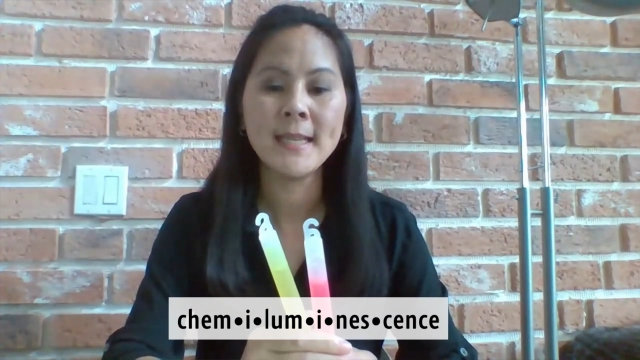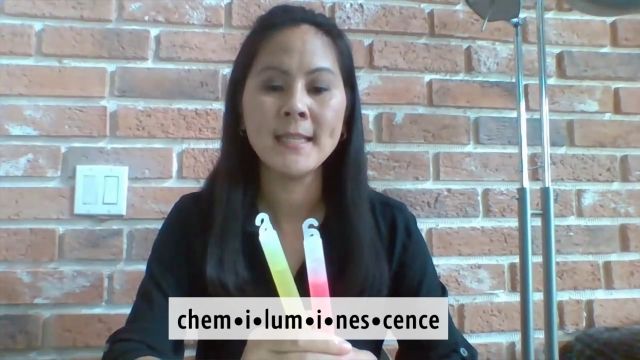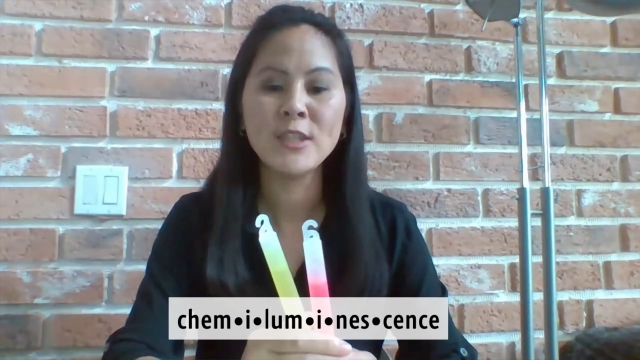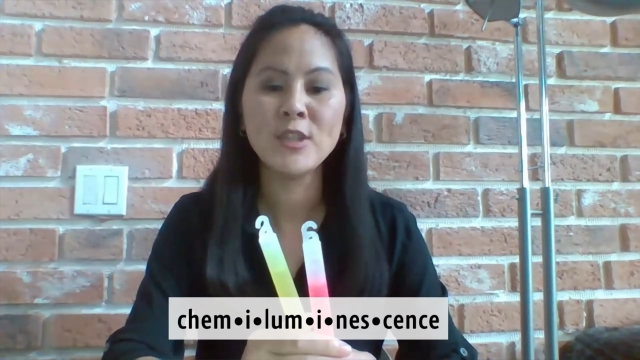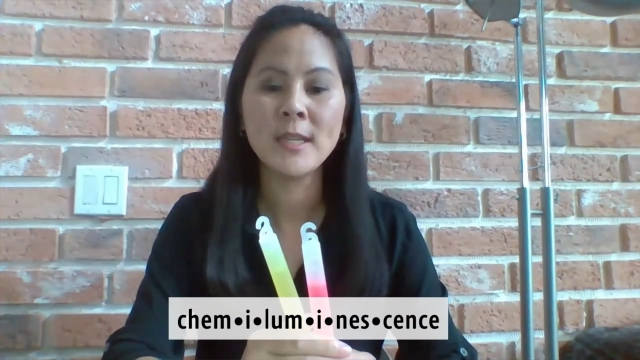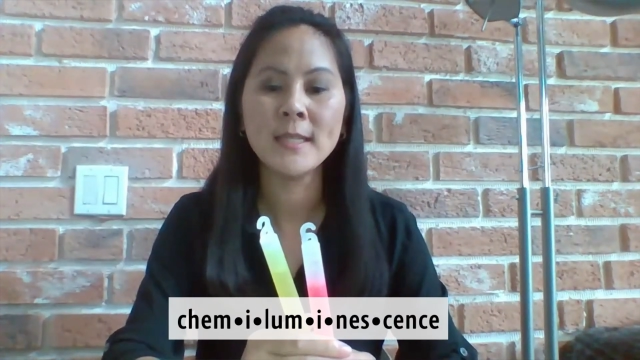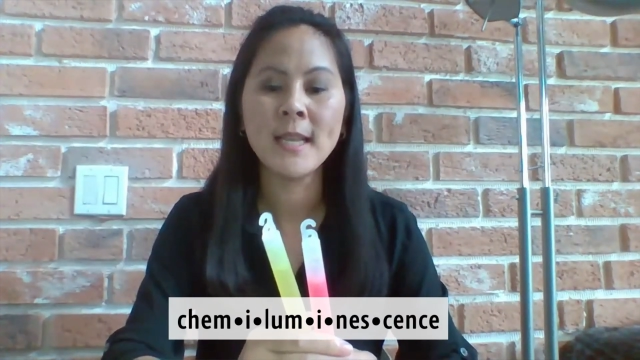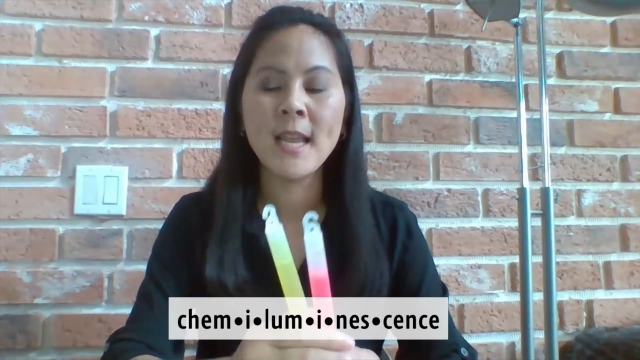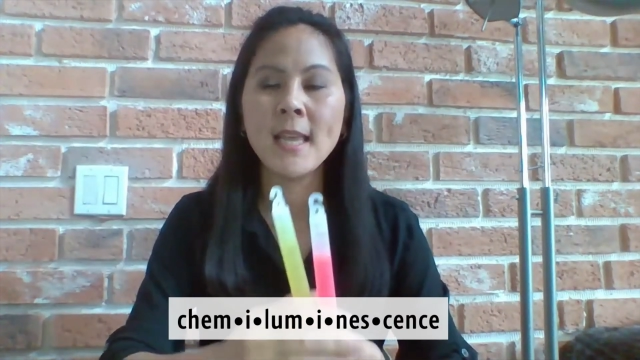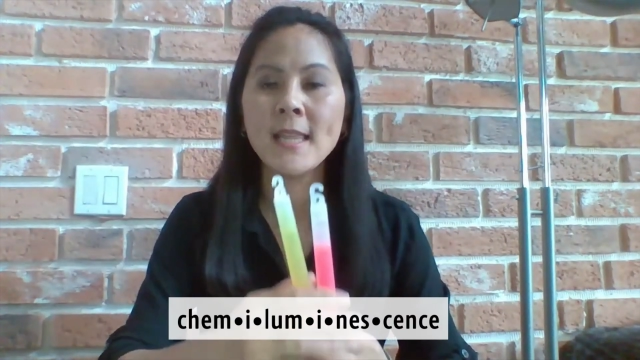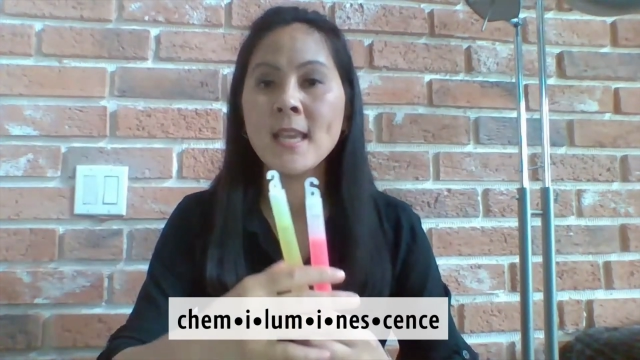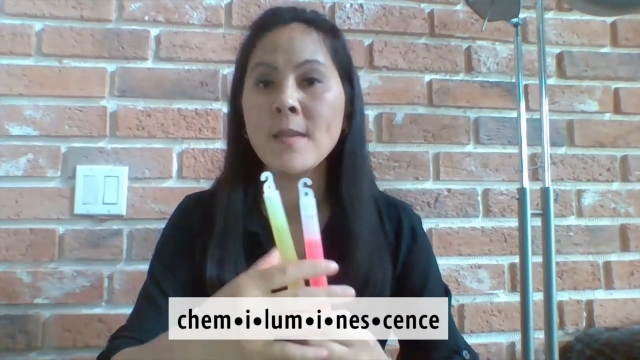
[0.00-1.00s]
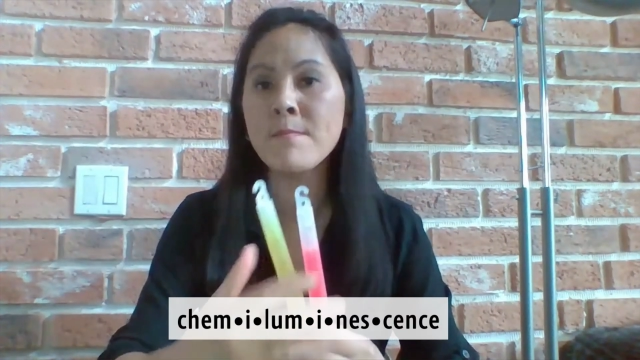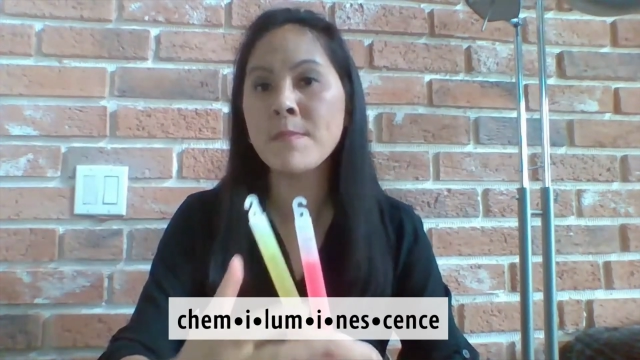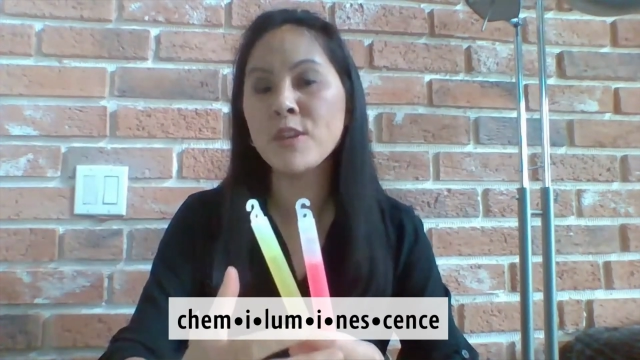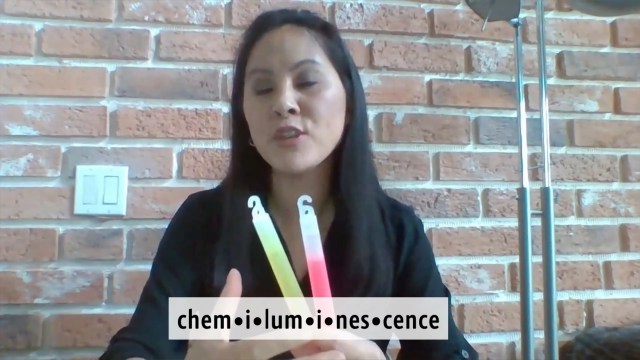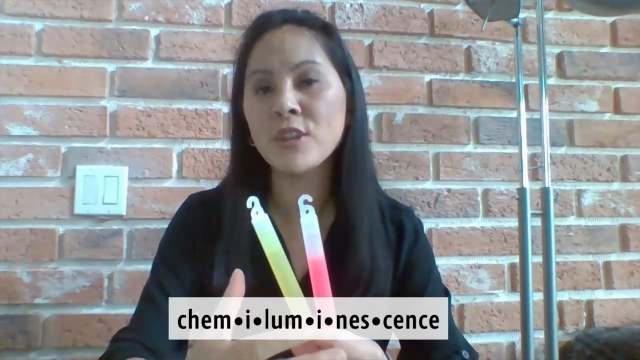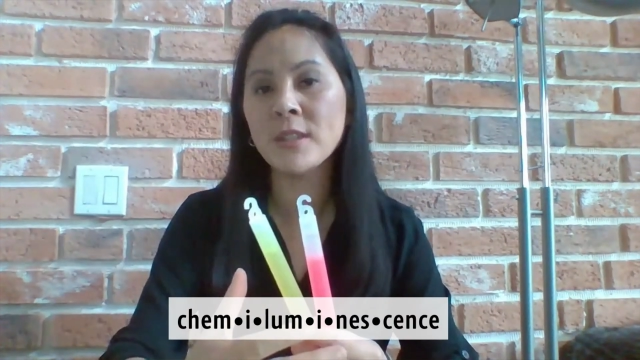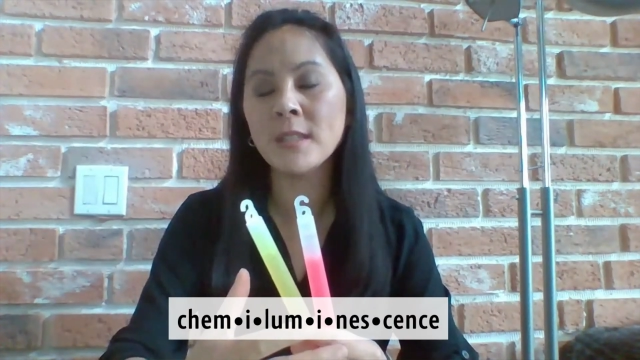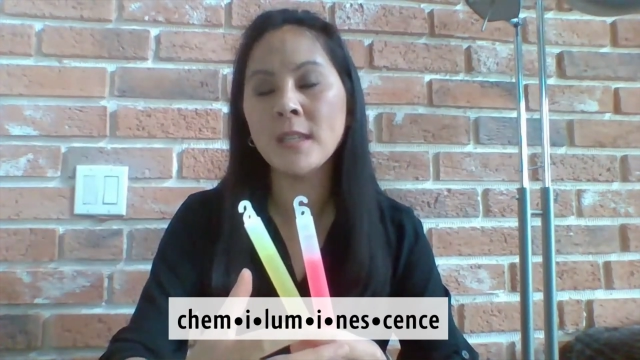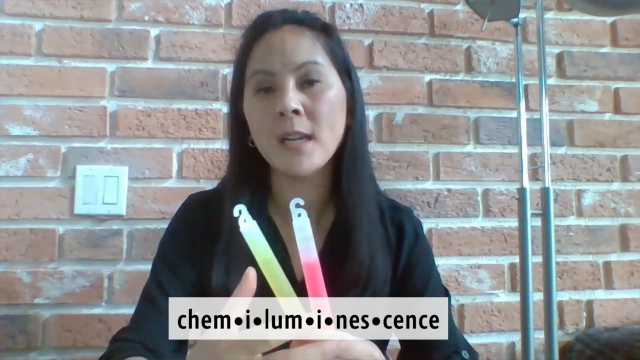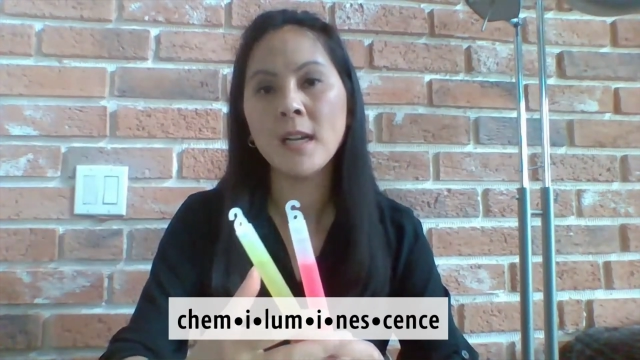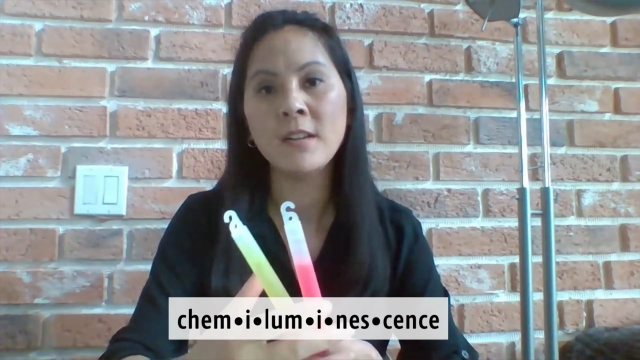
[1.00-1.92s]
is just the emission